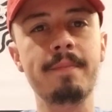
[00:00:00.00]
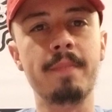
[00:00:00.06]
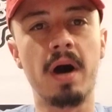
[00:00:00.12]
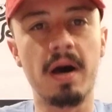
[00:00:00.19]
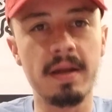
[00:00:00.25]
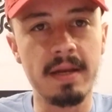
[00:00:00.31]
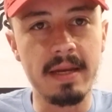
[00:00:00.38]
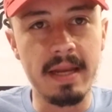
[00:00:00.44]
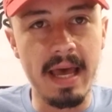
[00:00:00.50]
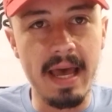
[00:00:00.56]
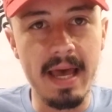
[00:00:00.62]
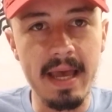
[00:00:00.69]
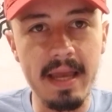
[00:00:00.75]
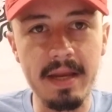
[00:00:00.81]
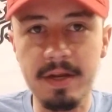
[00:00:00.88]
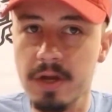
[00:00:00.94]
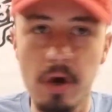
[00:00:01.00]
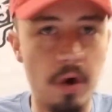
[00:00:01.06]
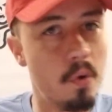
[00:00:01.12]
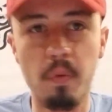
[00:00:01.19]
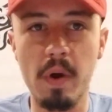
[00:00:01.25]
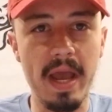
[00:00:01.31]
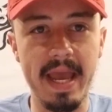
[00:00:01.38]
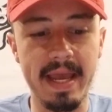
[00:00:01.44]
Monday, new
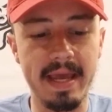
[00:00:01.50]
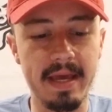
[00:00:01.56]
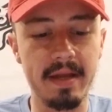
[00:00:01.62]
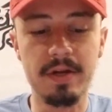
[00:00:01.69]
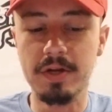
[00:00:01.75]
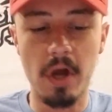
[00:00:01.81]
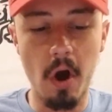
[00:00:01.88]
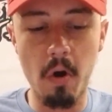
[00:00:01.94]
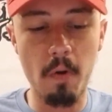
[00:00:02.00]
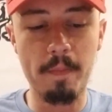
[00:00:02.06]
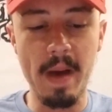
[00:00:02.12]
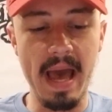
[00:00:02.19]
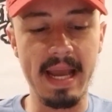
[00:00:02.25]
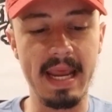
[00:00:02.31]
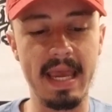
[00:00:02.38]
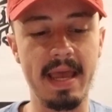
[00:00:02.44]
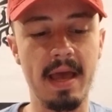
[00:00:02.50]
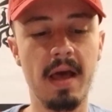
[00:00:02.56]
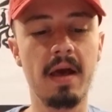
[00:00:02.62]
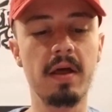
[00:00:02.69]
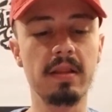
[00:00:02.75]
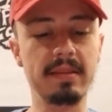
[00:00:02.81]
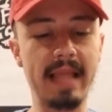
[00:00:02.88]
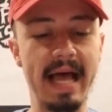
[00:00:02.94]
week, new Benny
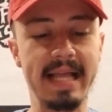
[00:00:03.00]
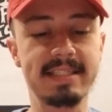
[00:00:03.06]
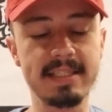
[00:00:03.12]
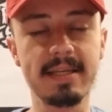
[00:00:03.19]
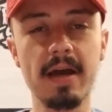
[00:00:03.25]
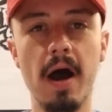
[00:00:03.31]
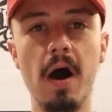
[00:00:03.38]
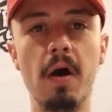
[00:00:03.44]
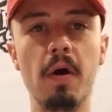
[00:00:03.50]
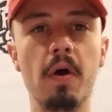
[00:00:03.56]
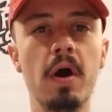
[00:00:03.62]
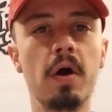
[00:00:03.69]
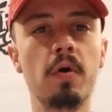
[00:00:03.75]
Let's go.